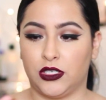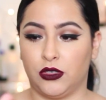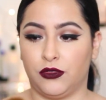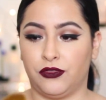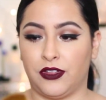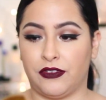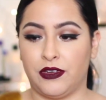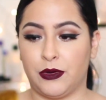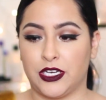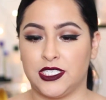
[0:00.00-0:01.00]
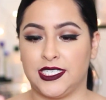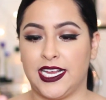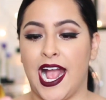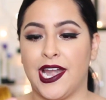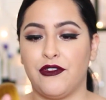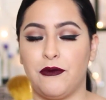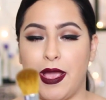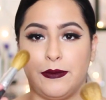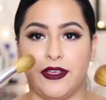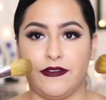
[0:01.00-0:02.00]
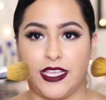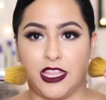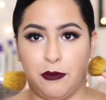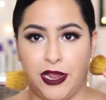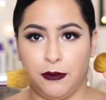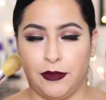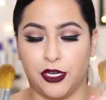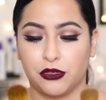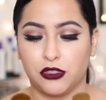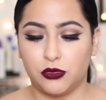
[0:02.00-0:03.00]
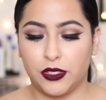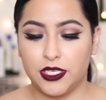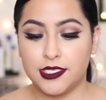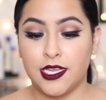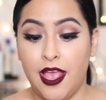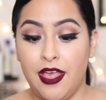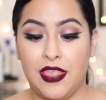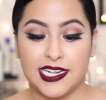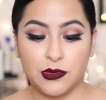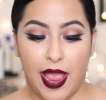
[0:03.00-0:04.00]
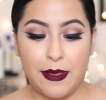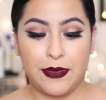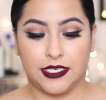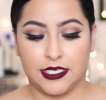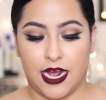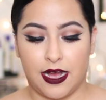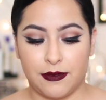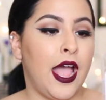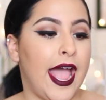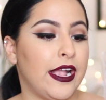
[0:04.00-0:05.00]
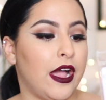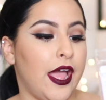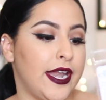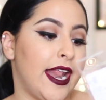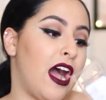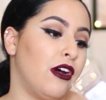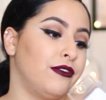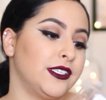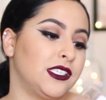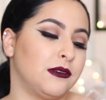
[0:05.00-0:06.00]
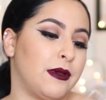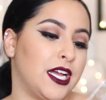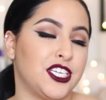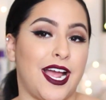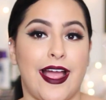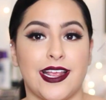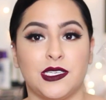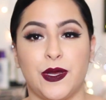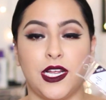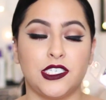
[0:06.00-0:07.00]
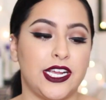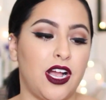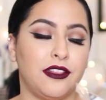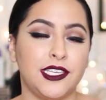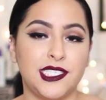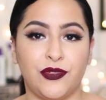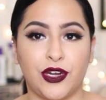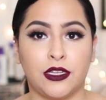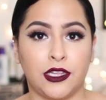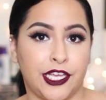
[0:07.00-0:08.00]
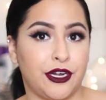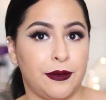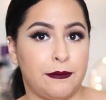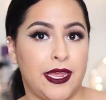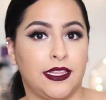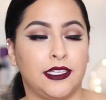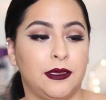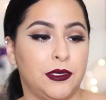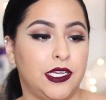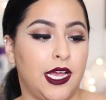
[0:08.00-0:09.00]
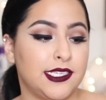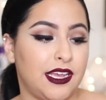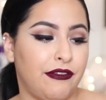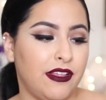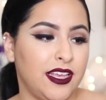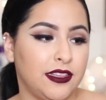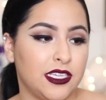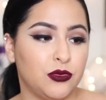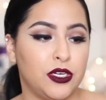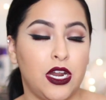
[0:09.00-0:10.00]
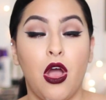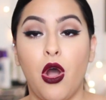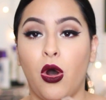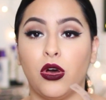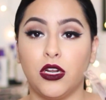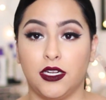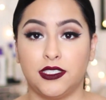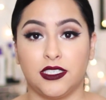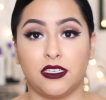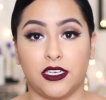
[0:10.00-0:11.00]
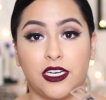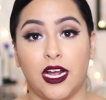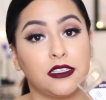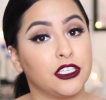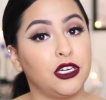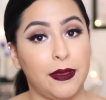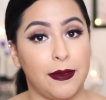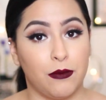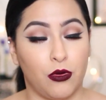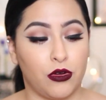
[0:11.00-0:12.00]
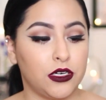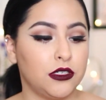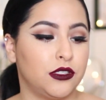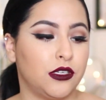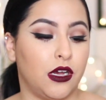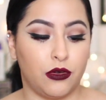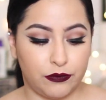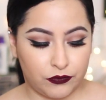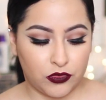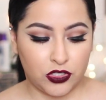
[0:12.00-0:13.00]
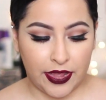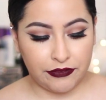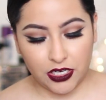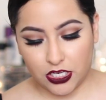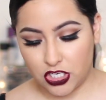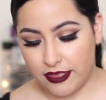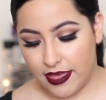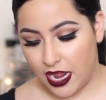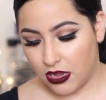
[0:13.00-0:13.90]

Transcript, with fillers: little fluffy brushes. They kind of remind me of like the Bare Mineral ones. That's why I picked it up. I got an e l f Smudge Eye Sponge. I got this for glitter mainly because I felt like this would hold on to the glitter a little bit more, so definitely gonna try that